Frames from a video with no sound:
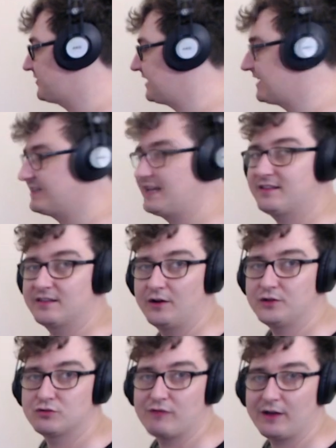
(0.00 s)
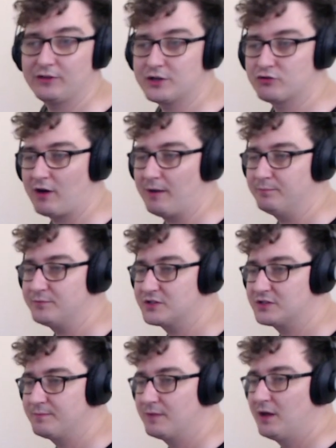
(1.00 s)
of 16th notes around the
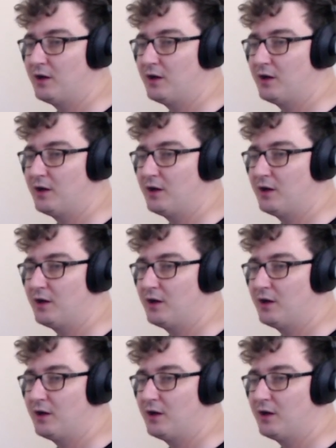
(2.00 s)
drums.